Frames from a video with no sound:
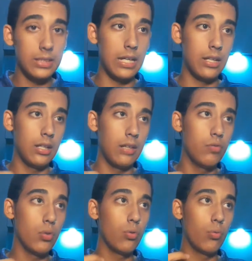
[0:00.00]
that if
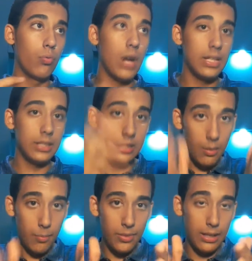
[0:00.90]
you write
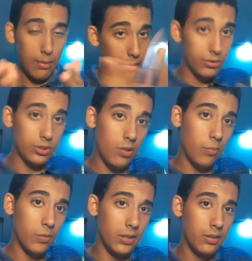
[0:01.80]
something about
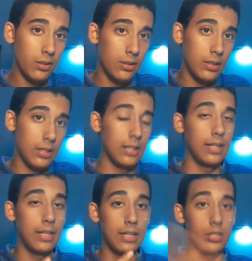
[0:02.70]
someone,
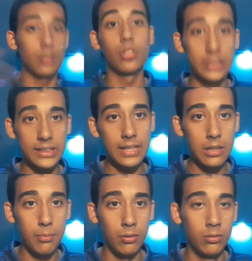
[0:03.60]
it's
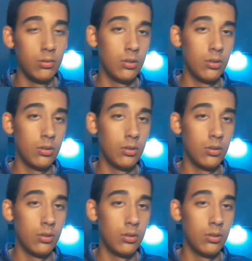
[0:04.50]
understandable.